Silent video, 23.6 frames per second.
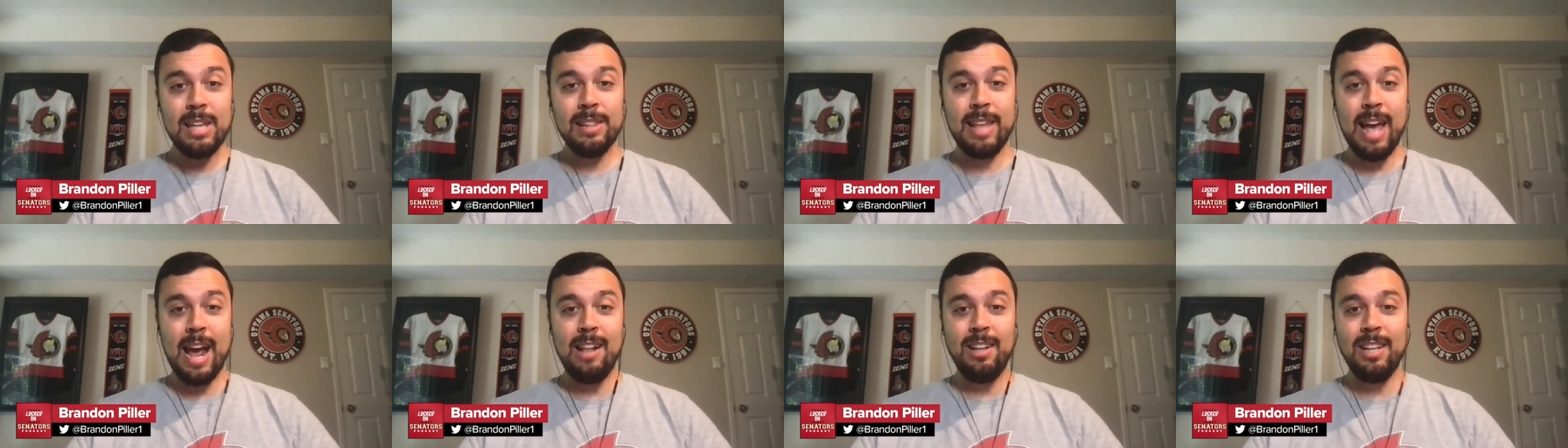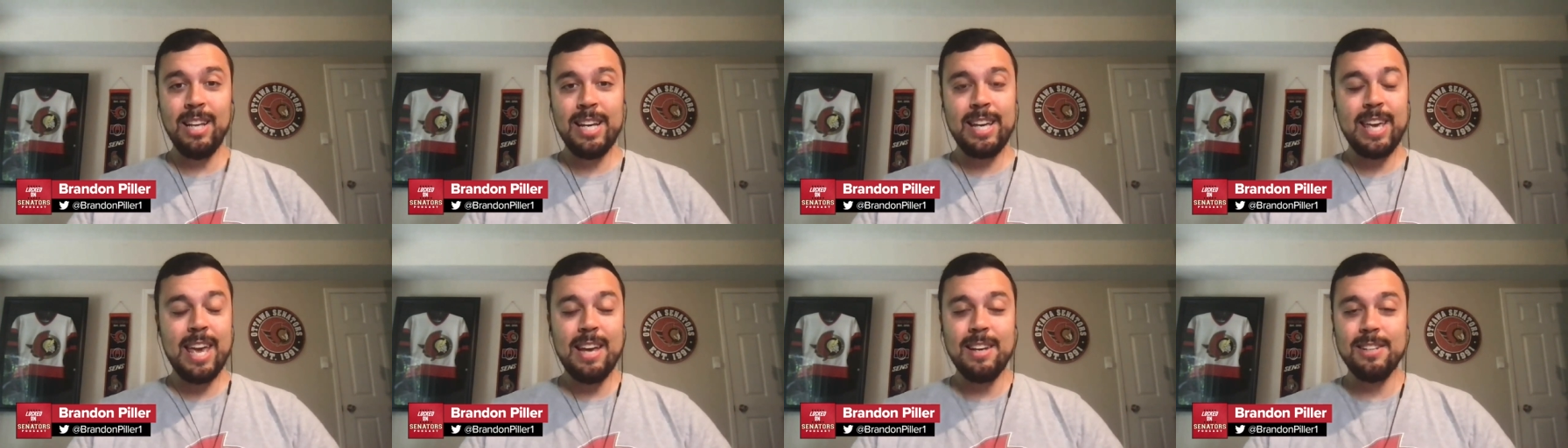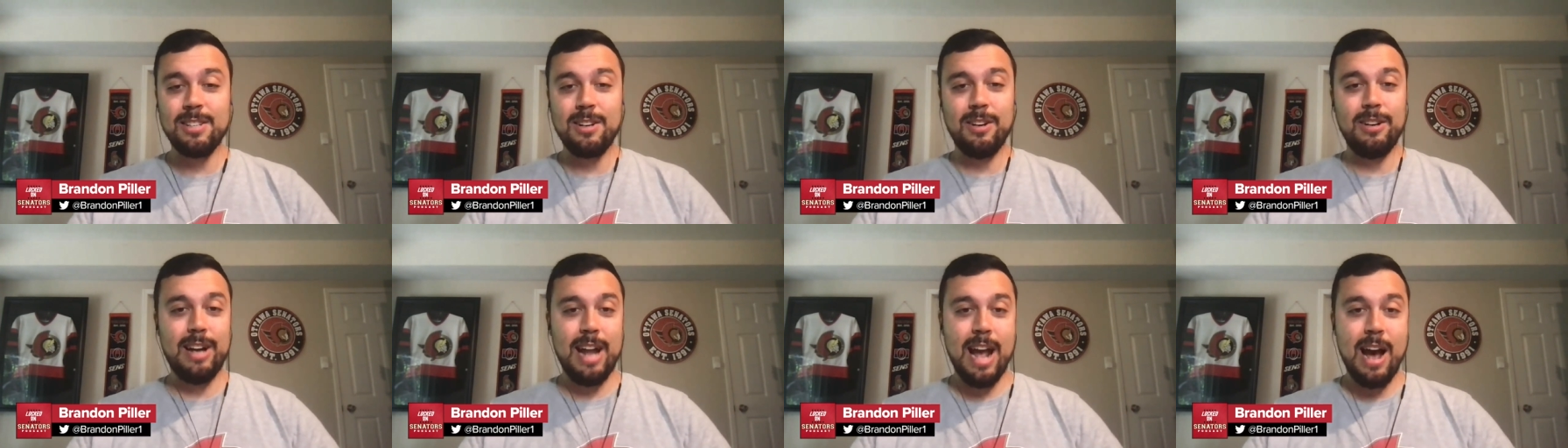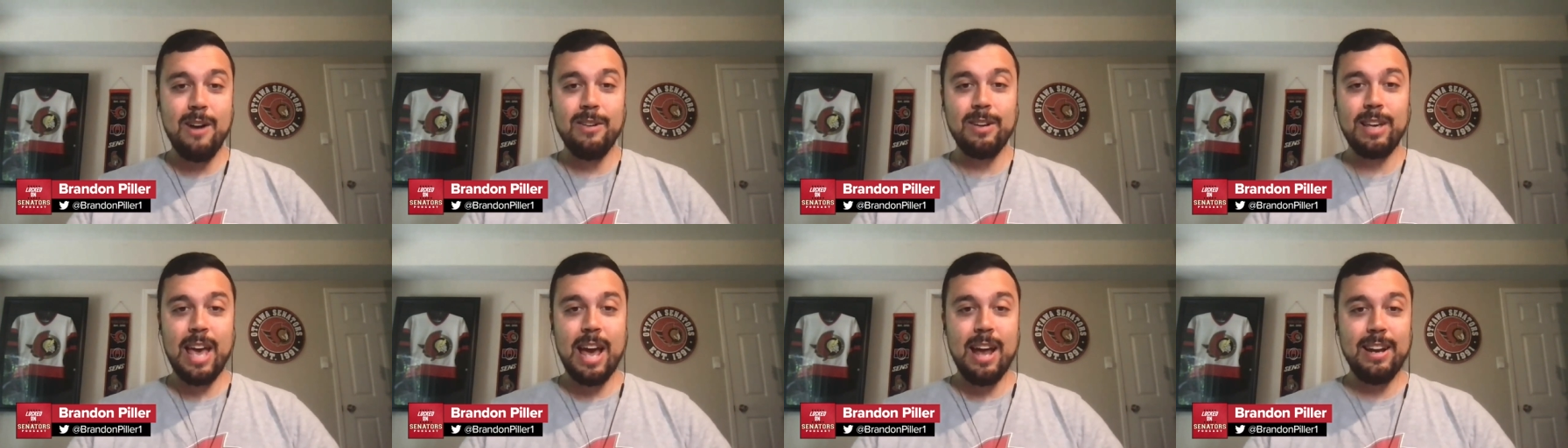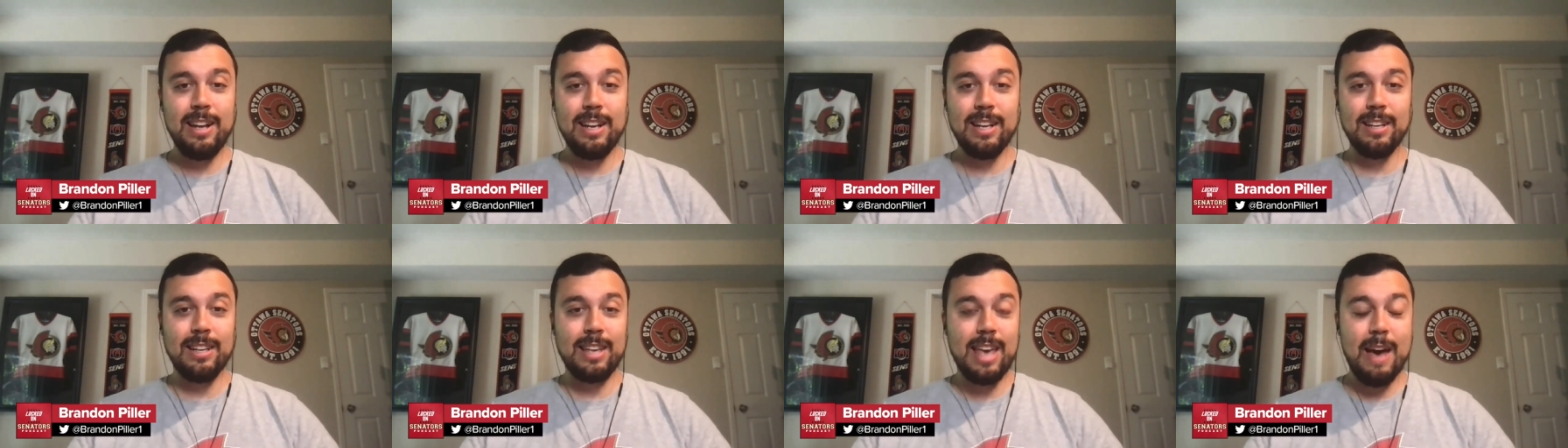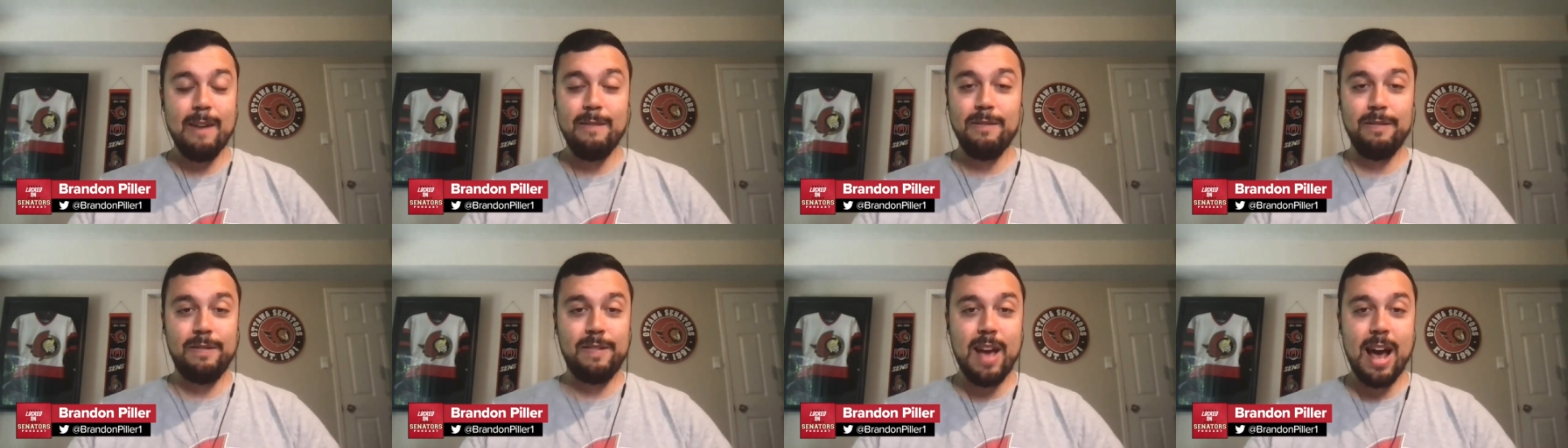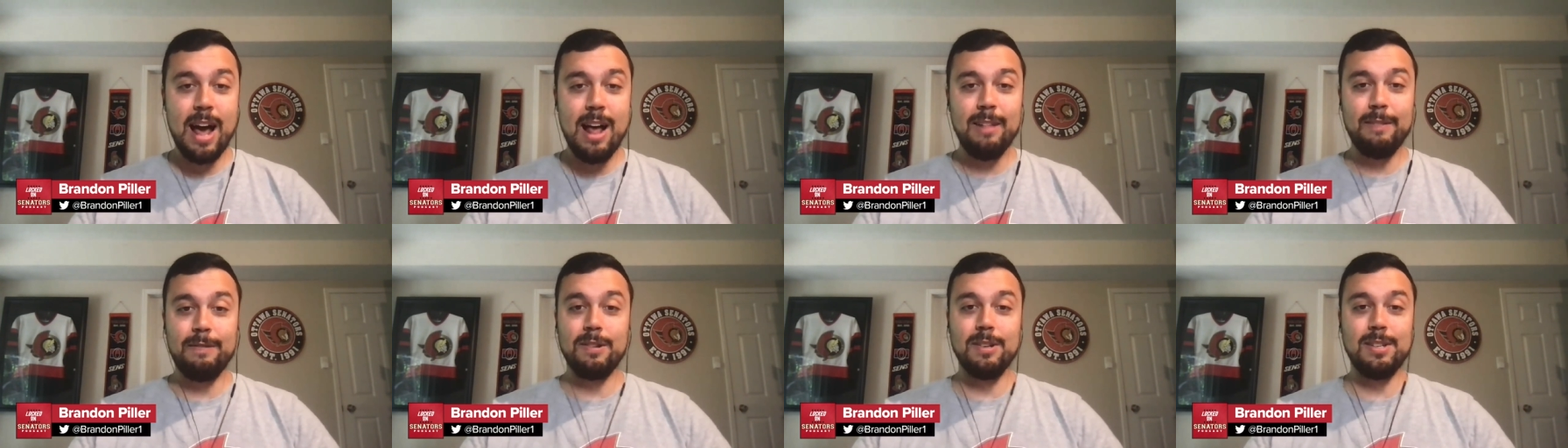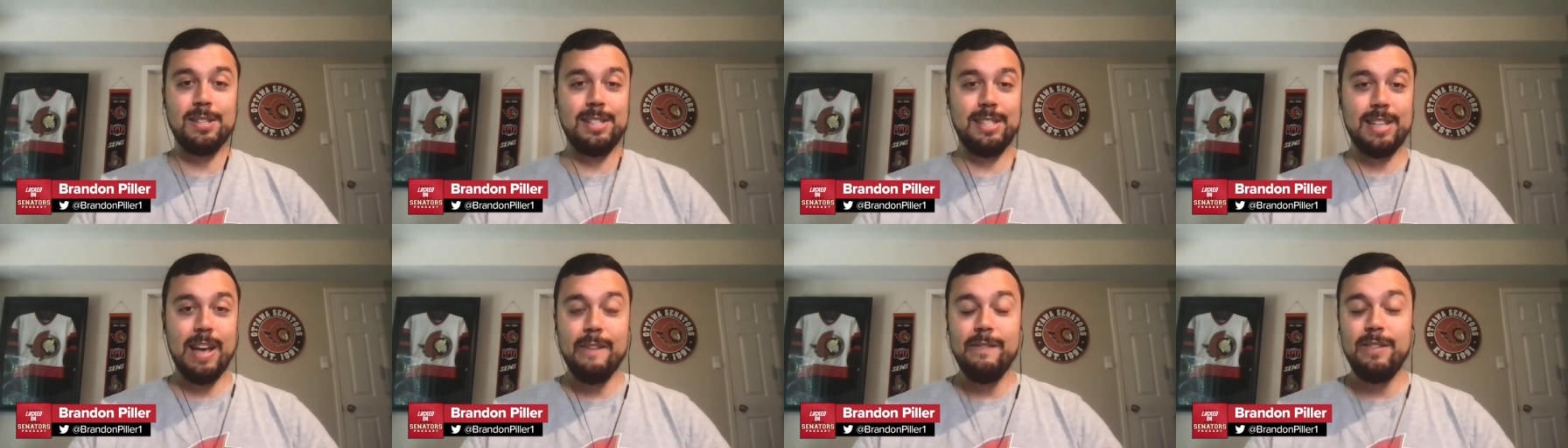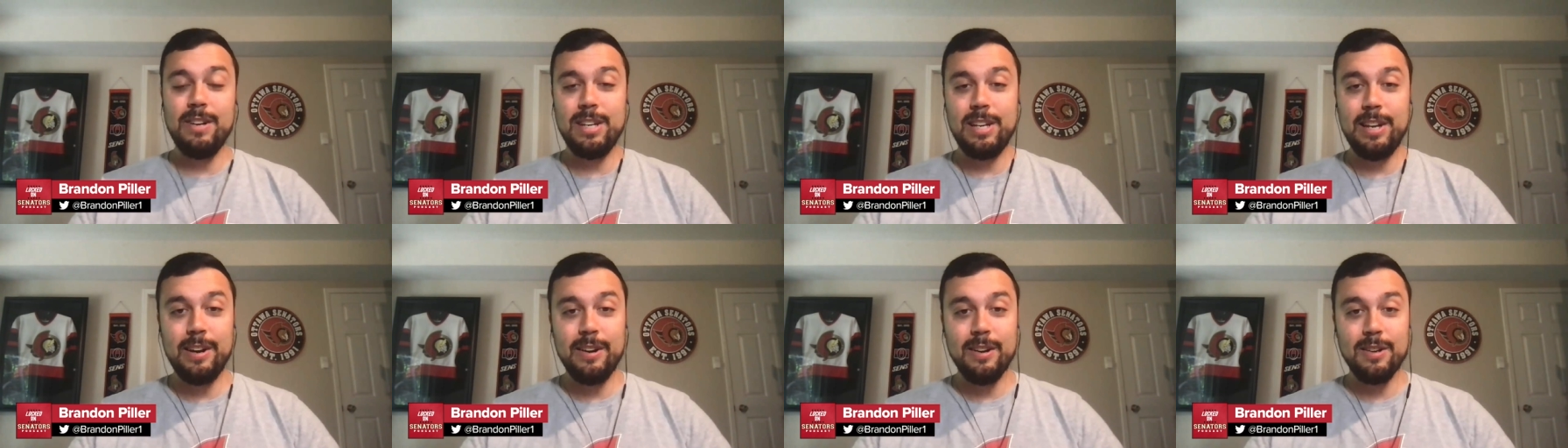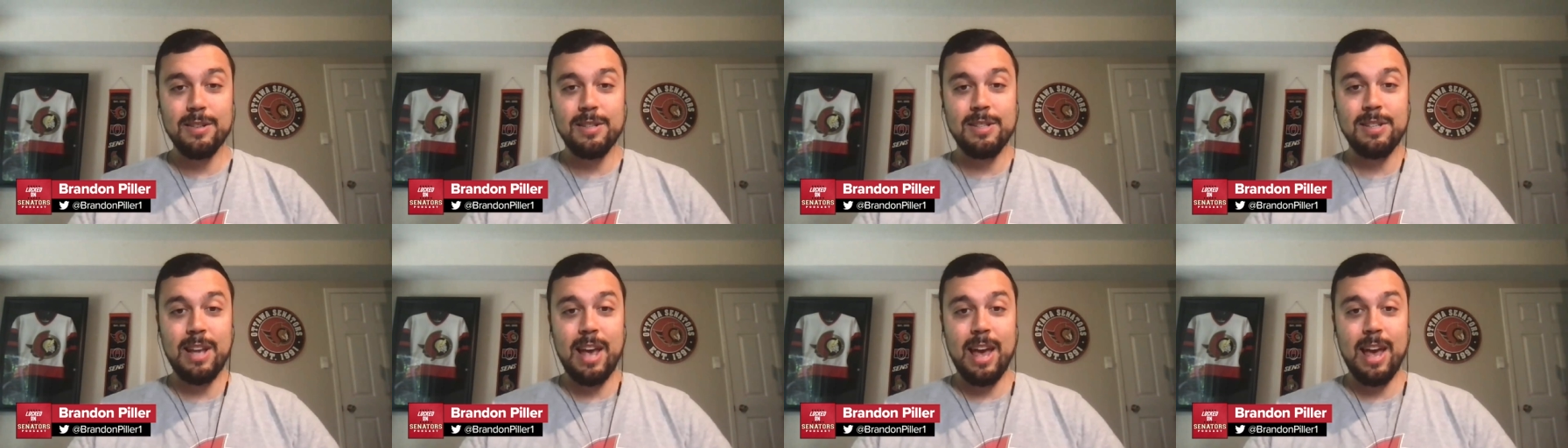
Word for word: The L A Kings are now getting Kevin Fiala for seven years,